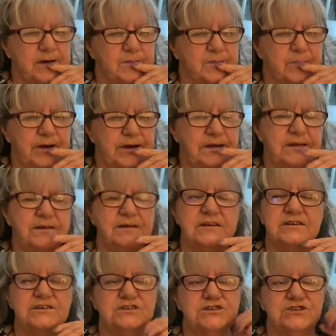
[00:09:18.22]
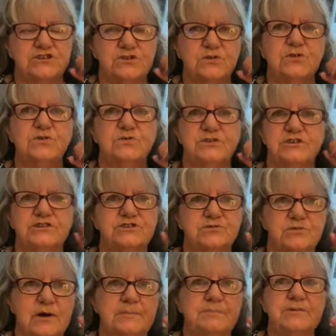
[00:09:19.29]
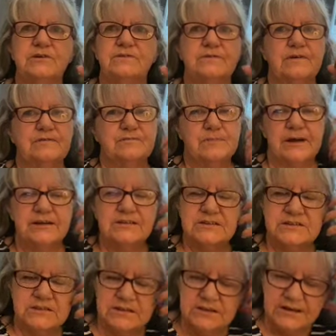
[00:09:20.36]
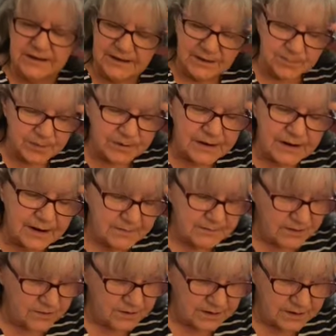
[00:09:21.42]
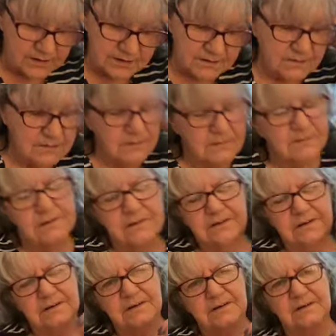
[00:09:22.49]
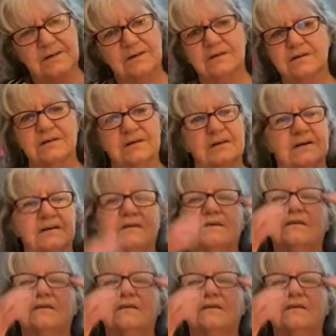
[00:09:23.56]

But it is so disruptive of my sleep, and I'm going, oh, God.